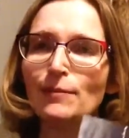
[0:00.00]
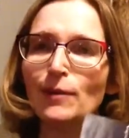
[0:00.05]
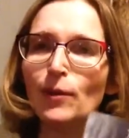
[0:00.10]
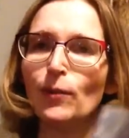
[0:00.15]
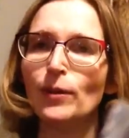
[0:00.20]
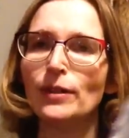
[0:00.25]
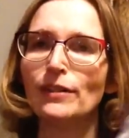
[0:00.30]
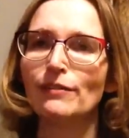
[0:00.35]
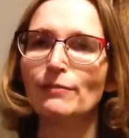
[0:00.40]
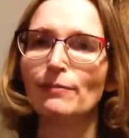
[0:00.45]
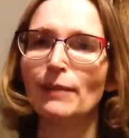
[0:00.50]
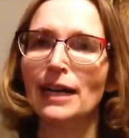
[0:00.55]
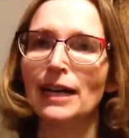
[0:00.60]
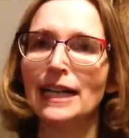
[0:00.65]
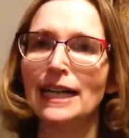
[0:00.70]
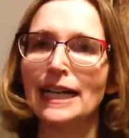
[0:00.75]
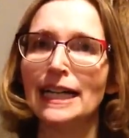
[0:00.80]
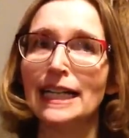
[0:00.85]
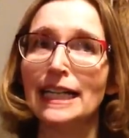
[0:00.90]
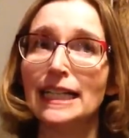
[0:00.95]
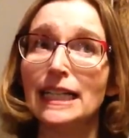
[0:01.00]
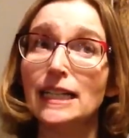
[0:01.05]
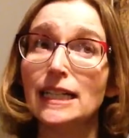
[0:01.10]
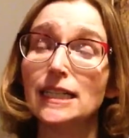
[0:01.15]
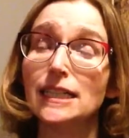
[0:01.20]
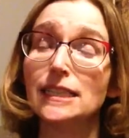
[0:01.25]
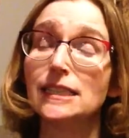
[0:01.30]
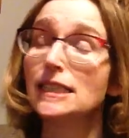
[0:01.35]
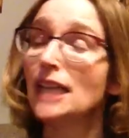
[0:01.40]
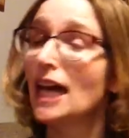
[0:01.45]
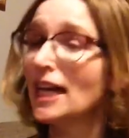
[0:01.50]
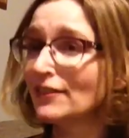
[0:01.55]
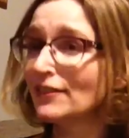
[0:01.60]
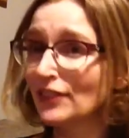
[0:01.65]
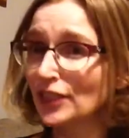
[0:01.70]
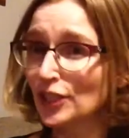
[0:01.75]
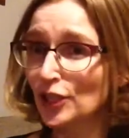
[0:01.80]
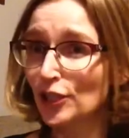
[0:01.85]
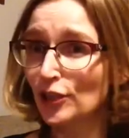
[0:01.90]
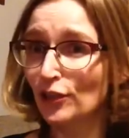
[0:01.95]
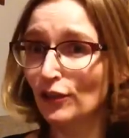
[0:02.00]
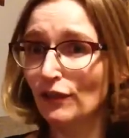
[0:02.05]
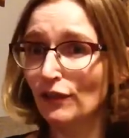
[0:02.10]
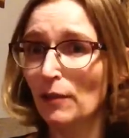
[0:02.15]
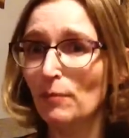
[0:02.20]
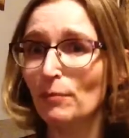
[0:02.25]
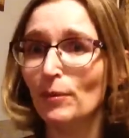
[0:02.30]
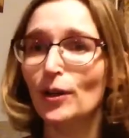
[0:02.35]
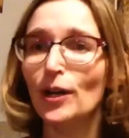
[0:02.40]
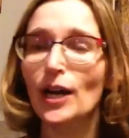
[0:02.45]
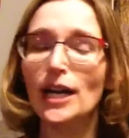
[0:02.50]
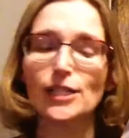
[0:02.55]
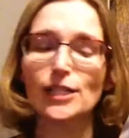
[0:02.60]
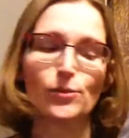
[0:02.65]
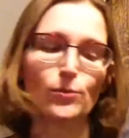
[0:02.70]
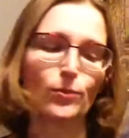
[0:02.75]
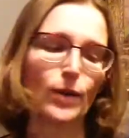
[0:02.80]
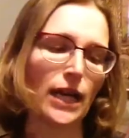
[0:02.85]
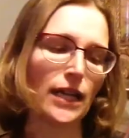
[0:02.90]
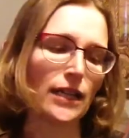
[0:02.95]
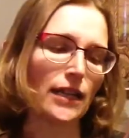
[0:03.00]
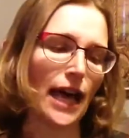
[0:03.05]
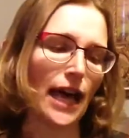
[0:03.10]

one of my nonfiction November as well